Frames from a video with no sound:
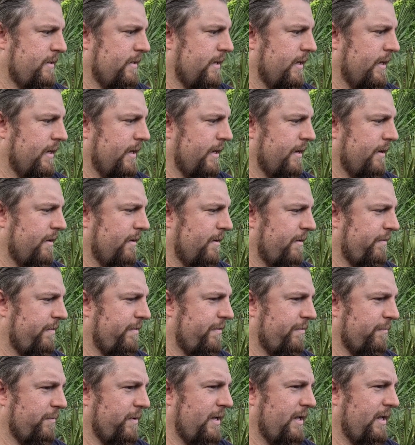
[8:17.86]

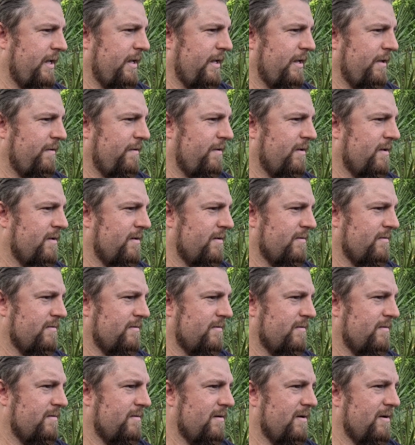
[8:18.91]
3
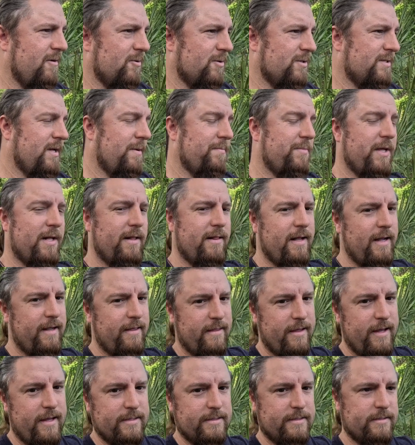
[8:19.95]
or something like
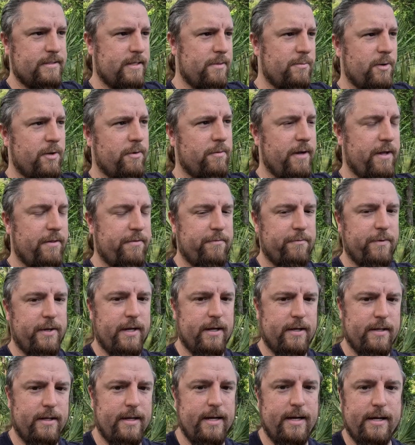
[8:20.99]
that, somewhere around 3
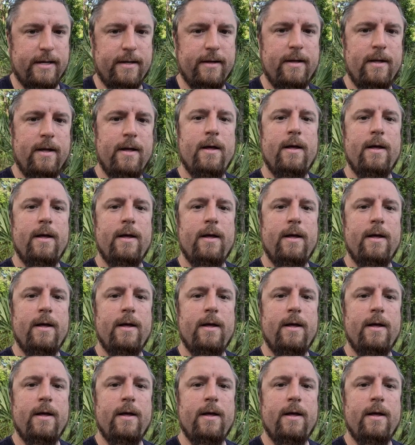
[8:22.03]
o'clock,